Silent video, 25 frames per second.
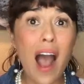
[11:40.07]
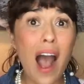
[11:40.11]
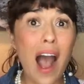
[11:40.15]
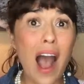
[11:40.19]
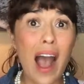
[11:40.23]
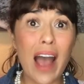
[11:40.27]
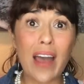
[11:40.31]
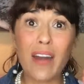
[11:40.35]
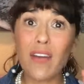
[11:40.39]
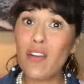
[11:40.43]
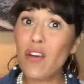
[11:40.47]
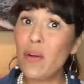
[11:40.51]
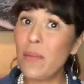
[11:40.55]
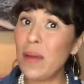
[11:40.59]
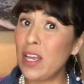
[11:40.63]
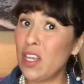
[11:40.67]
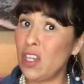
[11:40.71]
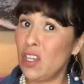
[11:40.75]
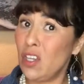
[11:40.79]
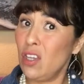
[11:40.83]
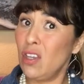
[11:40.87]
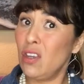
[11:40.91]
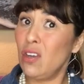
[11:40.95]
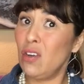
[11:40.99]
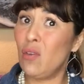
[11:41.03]
I don't know
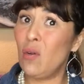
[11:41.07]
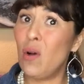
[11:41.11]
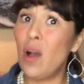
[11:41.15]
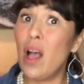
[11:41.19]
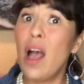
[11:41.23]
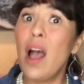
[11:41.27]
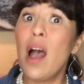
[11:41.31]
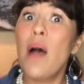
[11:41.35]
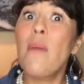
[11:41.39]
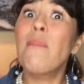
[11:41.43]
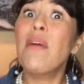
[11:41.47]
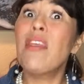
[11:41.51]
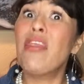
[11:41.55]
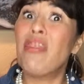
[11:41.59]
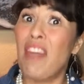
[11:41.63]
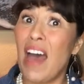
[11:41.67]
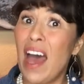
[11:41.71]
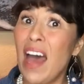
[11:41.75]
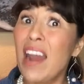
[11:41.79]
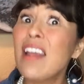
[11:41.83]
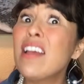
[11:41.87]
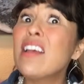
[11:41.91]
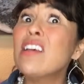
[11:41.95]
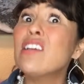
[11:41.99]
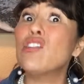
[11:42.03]
about you, but
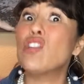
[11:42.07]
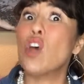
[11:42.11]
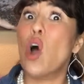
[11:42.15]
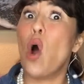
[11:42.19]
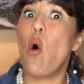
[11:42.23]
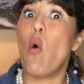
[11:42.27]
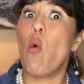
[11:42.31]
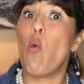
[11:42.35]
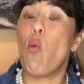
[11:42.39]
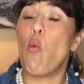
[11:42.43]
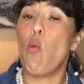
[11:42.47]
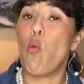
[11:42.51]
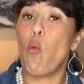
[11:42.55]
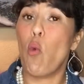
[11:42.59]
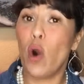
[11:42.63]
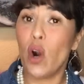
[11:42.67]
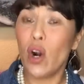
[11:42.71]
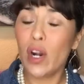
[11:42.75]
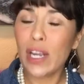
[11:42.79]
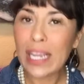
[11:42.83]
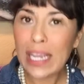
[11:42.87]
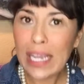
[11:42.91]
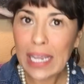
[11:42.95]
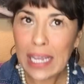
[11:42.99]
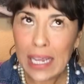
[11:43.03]
that is
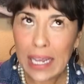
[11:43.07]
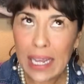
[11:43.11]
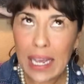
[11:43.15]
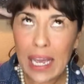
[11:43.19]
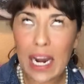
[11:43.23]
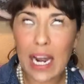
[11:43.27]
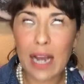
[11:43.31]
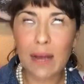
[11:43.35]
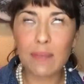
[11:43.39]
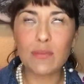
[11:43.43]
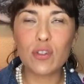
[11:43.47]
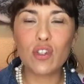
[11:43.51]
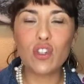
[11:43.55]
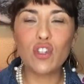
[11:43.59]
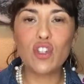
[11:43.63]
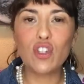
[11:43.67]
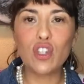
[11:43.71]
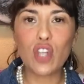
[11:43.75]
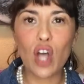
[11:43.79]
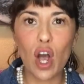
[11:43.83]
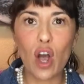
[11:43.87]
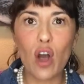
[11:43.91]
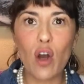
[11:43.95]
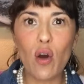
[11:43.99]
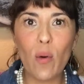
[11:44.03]
working, and I'm
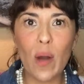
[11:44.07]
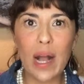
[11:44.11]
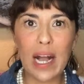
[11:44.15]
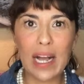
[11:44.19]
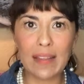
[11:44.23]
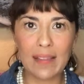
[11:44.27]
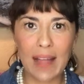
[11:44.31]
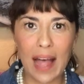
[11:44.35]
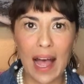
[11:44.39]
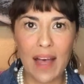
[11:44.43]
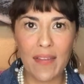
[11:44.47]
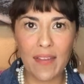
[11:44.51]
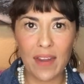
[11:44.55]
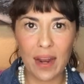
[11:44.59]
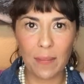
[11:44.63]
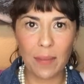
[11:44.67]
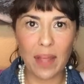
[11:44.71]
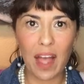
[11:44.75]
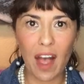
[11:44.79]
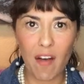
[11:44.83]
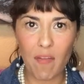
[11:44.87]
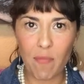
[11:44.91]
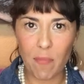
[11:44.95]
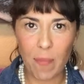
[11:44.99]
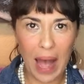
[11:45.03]
so glad that I've
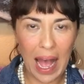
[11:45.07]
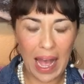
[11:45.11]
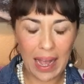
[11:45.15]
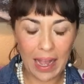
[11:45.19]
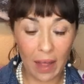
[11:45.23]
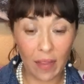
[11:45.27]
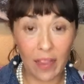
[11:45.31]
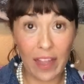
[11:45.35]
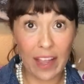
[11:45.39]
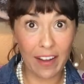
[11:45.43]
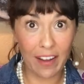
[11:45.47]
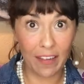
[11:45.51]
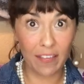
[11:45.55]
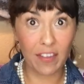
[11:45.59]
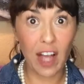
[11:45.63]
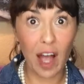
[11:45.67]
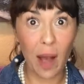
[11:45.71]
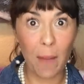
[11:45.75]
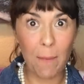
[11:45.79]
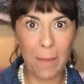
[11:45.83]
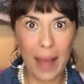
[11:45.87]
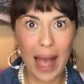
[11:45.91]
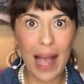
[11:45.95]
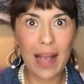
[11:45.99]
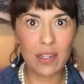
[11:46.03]

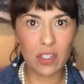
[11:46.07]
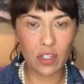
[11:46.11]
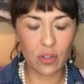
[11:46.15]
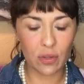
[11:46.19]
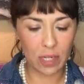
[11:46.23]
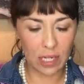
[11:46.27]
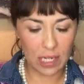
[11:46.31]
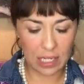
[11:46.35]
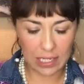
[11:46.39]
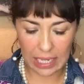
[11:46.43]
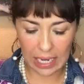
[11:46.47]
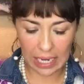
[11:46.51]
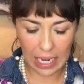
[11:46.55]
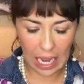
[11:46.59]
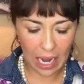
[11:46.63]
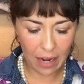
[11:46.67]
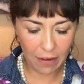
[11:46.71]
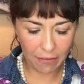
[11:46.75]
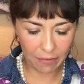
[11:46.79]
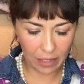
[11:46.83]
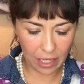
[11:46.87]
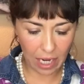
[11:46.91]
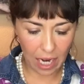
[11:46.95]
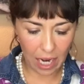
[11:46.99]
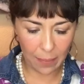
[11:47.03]
come back to it, because I kind
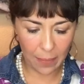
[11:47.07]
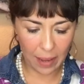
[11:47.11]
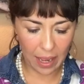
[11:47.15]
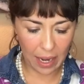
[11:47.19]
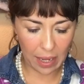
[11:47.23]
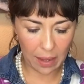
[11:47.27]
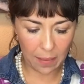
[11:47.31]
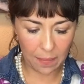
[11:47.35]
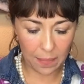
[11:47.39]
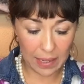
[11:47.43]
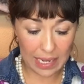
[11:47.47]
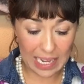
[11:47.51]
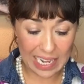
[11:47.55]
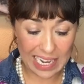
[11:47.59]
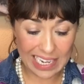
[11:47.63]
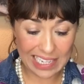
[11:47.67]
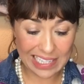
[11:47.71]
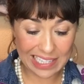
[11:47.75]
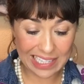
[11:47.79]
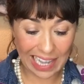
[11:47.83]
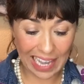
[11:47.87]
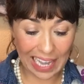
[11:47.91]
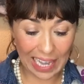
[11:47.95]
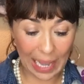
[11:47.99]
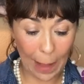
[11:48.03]
of forgot about it, but it
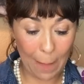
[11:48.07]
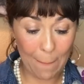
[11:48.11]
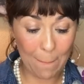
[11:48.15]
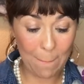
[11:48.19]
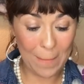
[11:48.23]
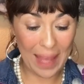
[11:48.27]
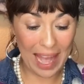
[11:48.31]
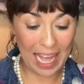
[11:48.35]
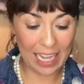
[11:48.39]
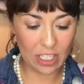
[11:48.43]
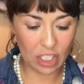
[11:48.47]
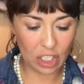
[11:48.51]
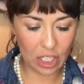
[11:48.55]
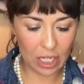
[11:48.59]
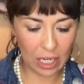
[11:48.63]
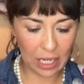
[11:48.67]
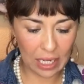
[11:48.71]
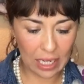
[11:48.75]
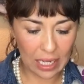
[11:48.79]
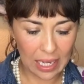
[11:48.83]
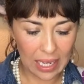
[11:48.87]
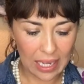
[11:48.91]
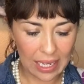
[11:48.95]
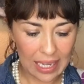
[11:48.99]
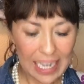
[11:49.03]
is like magic.
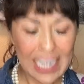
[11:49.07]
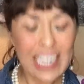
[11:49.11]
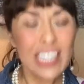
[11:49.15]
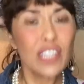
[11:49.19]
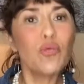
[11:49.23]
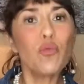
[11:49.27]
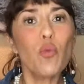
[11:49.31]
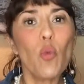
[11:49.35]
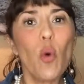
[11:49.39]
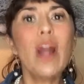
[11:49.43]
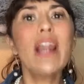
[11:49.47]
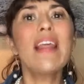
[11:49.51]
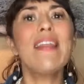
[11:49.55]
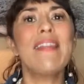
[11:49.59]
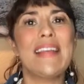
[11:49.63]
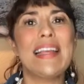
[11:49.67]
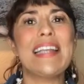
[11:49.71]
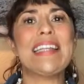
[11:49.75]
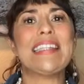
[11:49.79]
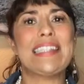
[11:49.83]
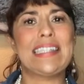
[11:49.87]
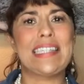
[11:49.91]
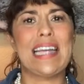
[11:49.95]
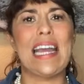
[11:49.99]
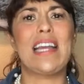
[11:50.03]
Each one of
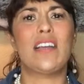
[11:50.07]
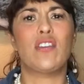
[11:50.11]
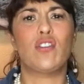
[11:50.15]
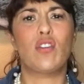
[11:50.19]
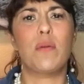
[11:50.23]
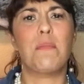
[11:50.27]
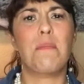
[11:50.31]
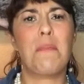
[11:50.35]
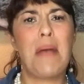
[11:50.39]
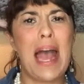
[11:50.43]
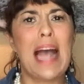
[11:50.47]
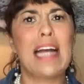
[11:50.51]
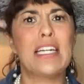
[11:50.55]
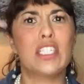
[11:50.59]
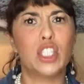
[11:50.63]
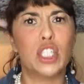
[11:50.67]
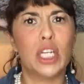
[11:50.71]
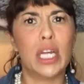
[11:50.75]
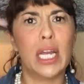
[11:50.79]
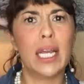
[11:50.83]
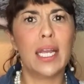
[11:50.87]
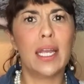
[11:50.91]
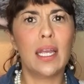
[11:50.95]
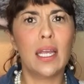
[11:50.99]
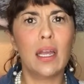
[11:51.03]
these days are
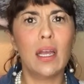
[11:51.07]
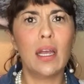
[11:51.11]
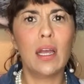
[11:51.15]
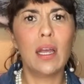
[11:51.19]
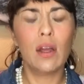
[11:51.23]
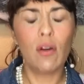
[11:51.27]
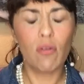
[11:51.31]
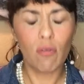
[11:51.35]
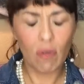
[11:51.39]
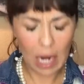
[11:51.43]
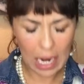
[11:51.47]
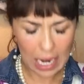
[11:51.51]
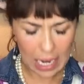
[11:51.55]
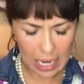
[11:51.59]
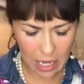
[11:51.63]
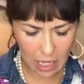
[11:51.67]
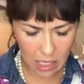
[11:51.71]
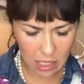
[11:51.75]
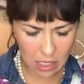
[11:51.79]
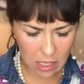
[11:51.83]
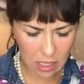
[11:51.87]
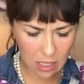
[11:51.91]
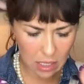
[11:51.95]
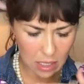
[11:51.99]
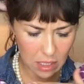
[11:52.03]
magic, right?